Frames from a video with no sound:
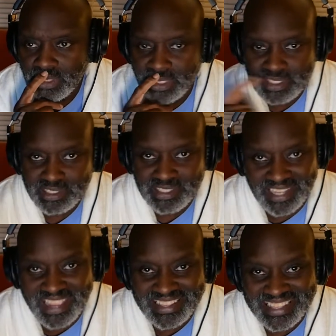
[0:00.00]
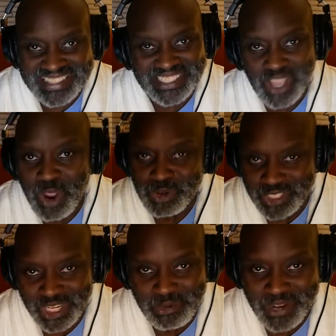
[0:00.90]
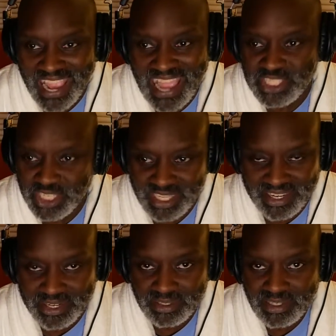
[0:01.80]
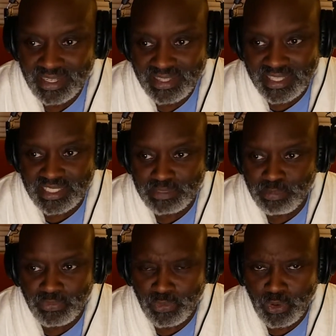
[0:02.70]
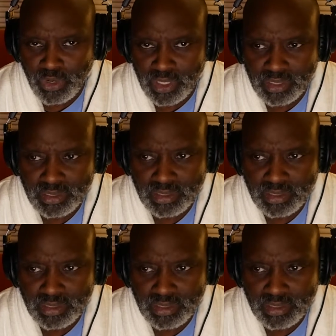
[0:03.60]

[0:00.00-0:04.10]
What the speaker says: This is OG reaction here. This is before